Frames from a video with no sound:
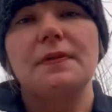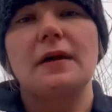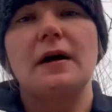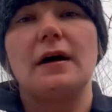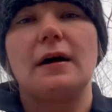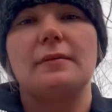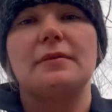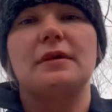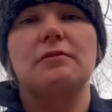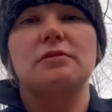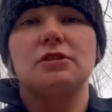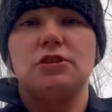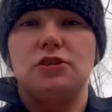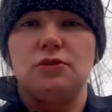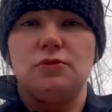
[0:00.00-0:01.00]
that
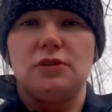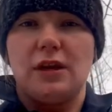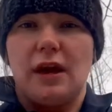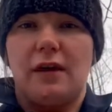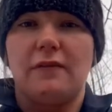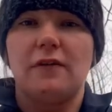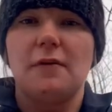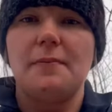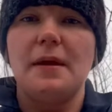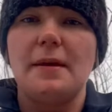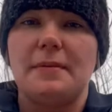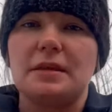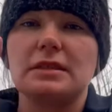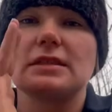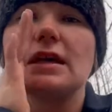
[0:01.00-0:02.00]
was due to have her
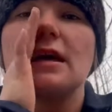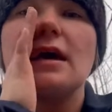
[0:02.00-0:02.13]
babies.